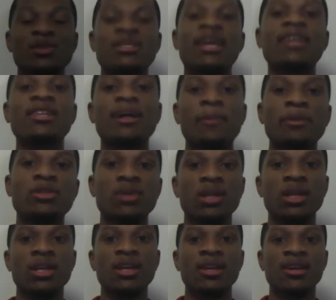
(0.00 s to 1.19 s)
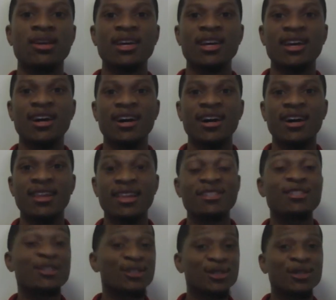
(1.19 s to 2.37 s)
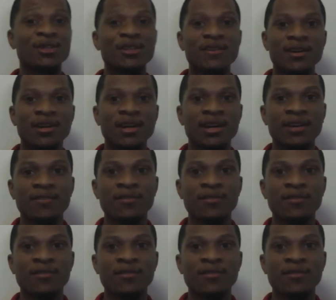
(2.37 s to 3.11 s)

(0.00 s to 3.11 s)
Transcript: take the opportunity uh, that the Center uh,